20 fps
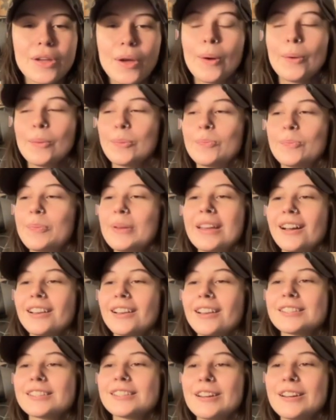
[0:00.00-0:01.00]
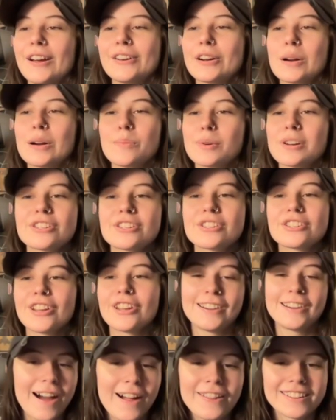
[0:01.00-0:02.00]
movie? Because it's an
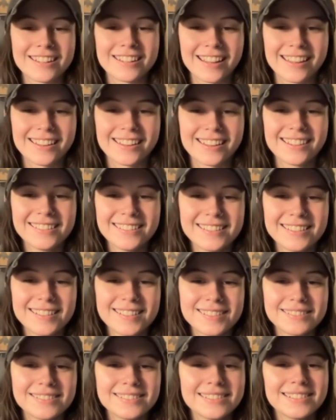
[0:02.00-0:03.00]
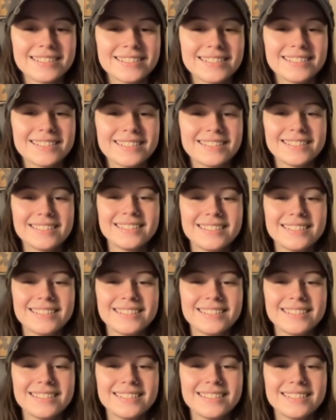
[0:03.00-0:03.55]
underappreciated holiday. I, I